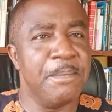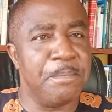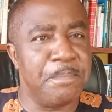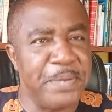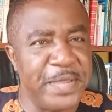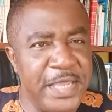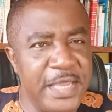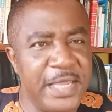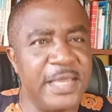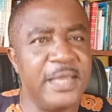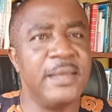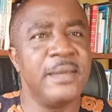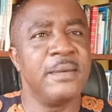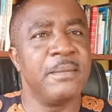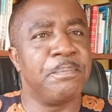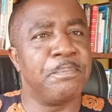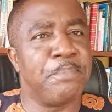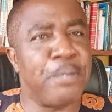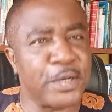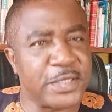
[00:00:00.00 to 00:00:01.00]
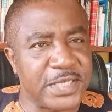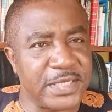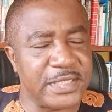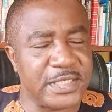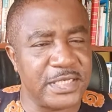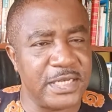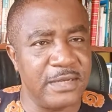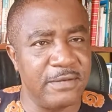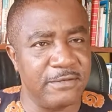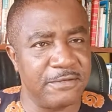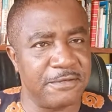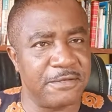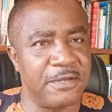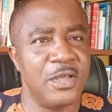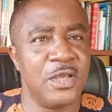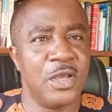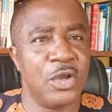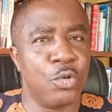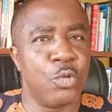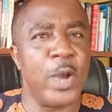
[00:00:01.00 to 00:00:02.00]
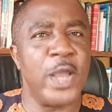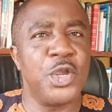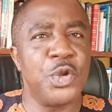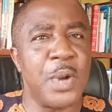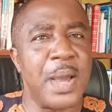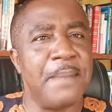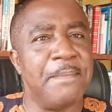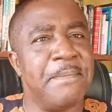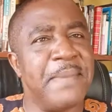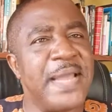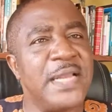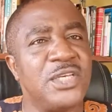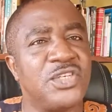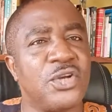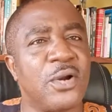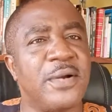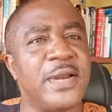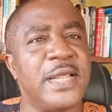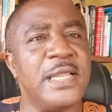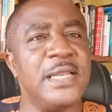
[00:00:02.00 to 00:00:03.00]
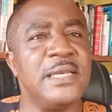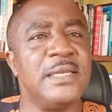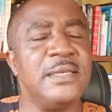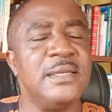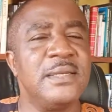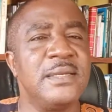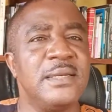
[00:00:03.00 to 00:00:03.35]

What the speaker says: Be positive. When you are mentoring